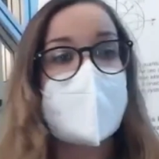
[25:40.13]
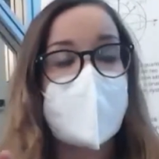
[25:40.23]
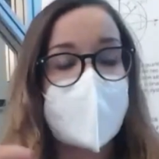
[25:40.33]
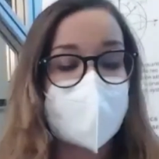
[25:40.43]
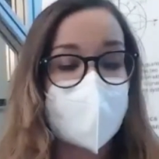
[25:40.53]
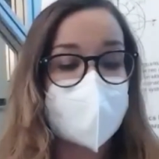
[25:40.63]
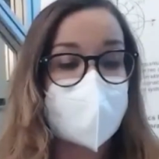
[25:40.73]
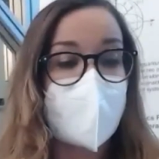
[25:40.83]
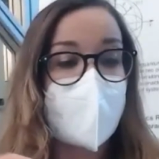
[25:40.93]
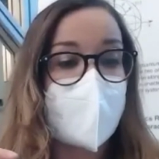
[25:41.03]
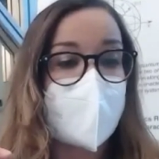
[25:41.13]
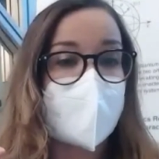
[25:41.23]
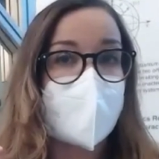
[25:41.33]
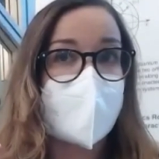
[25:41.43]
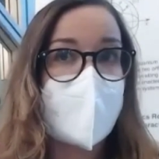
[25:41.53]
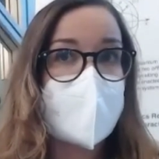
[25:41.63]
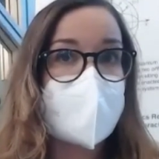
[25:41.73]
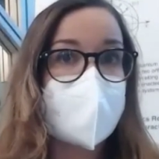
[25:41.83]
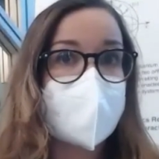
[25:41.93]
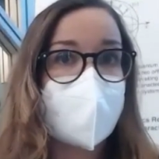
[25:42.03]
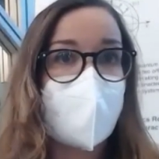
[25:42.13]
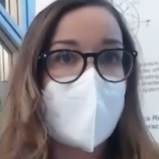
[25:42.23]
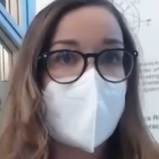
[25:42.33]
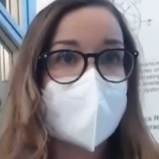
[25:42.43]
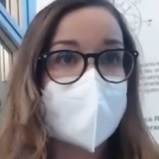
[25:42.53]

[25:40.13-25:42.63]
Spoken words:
and also amplify